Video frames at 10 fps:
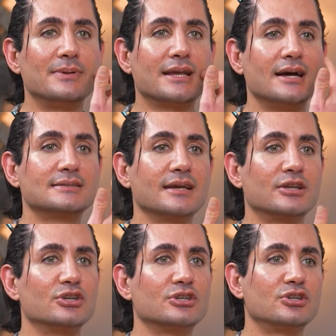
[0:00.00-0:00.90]
it's because
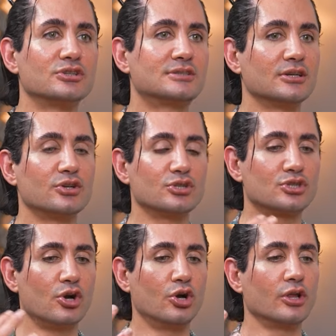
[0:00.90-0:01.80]
like you're you're still you're
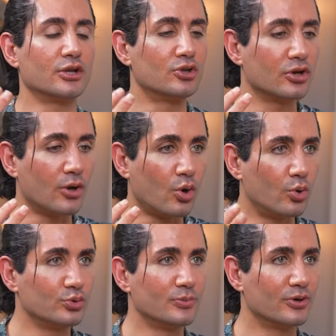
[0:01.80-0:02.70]
so like you're a
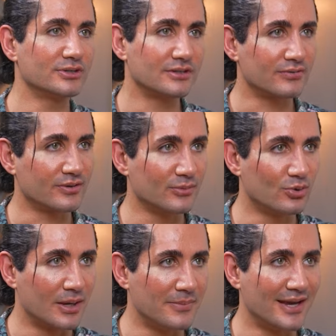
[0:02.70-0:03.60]
whole new person from
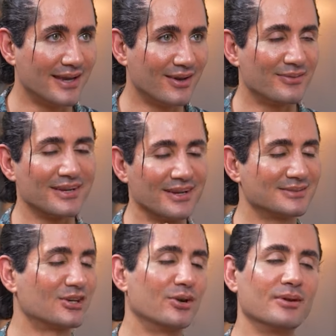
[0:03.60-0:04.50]
who I met. Oh my God,
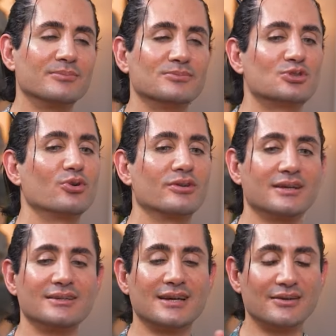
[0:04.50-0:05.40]
I'm sorry, I'm totally